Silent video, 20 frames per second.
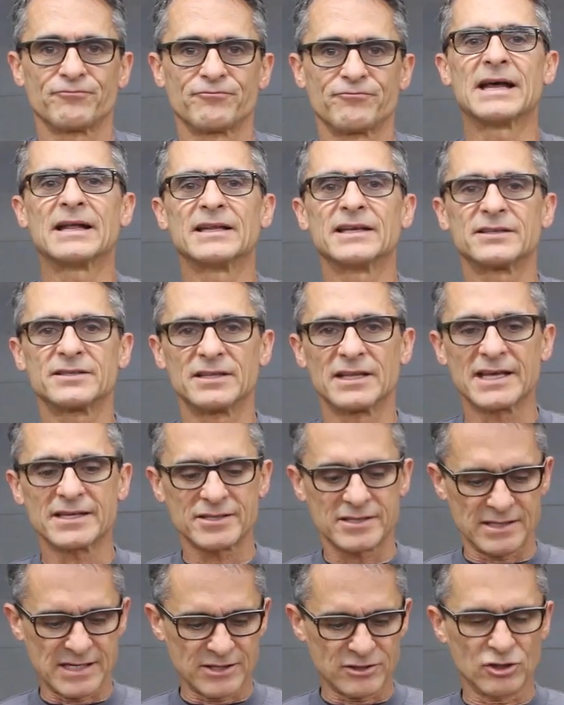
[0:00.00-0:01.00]
Now
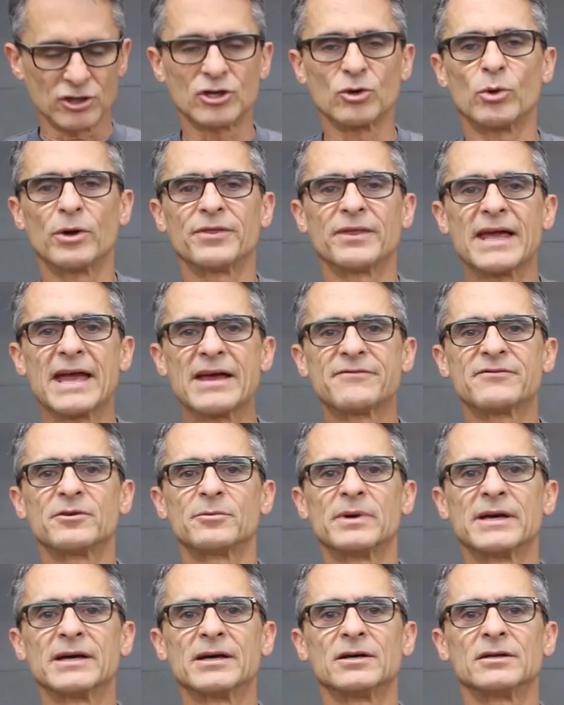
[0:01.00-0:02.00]
let's look at what the
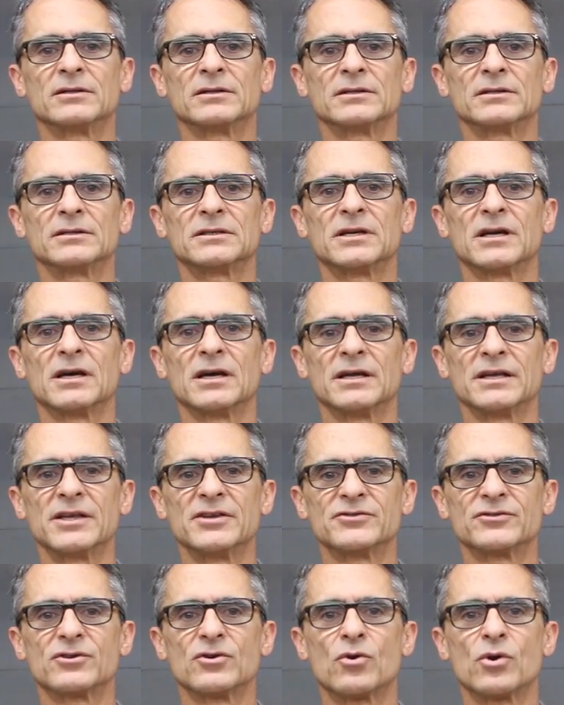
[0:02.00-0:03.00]
FML
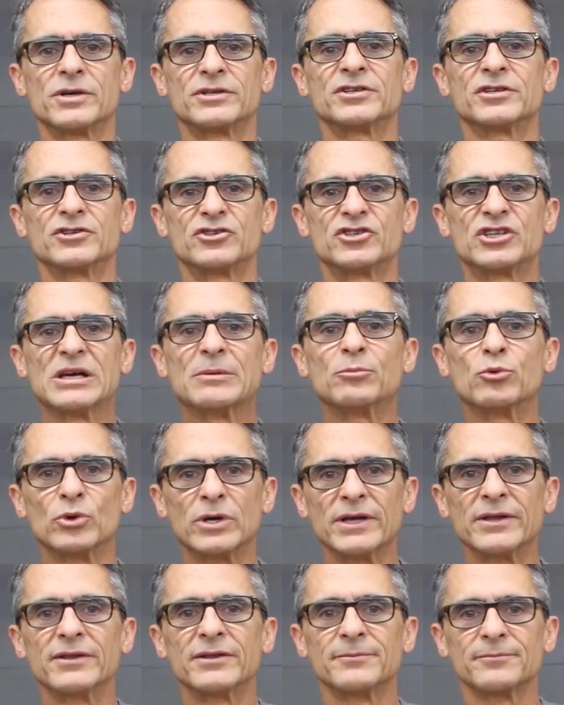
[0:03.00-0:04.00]
is going to ship
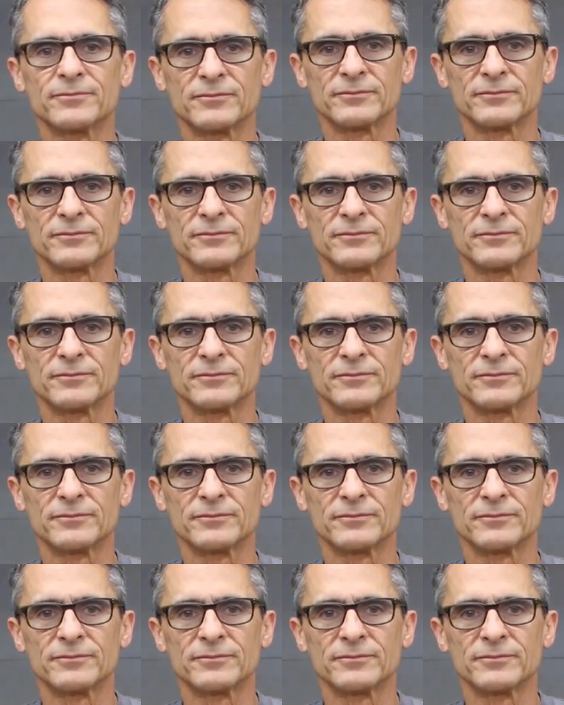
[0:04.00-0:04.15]
with.